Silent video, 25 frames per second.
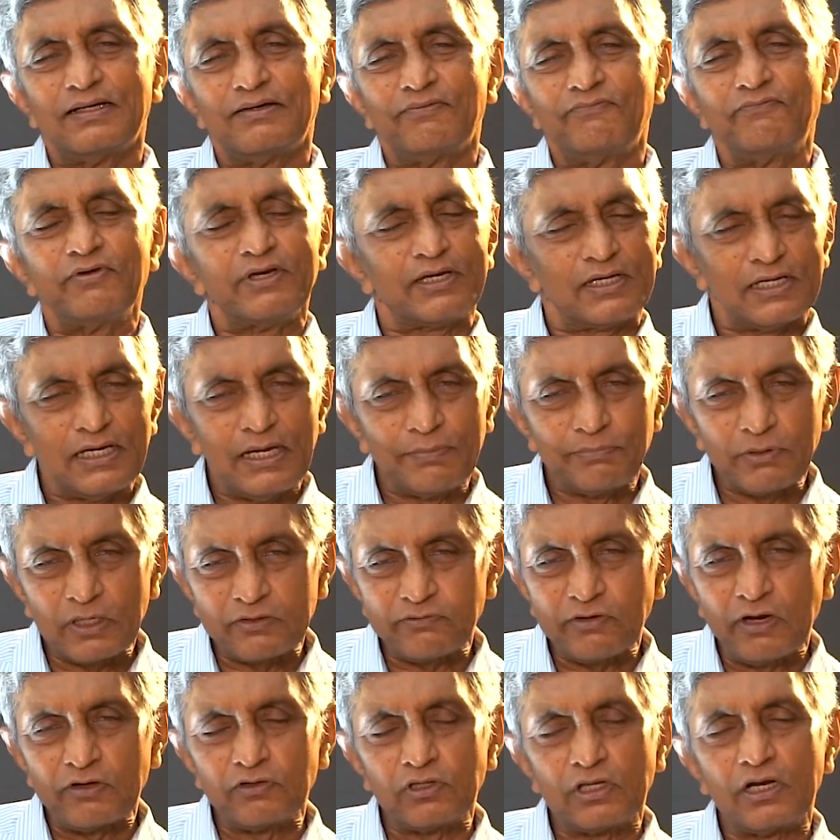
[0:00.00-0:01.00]
We claim that
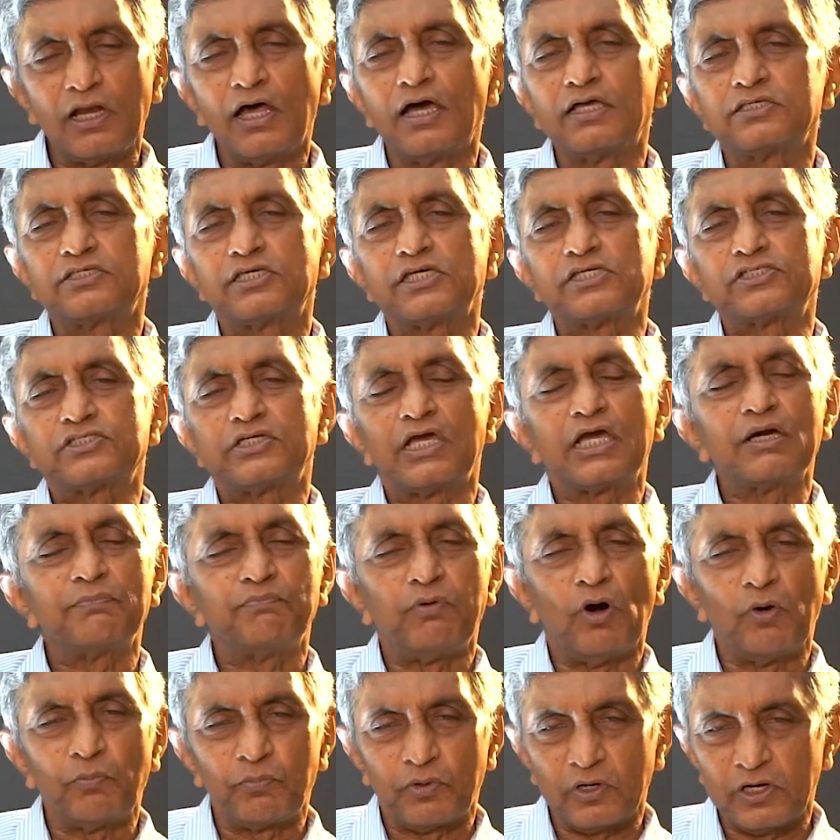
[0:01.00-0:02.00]
we have the largest young
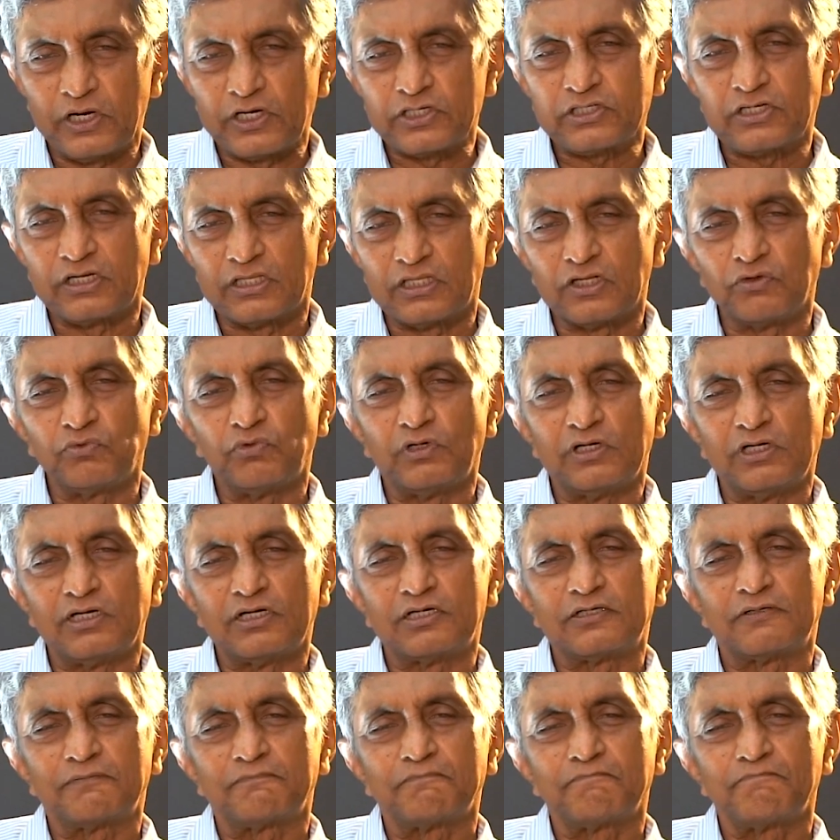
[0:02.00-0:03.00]
population in the world.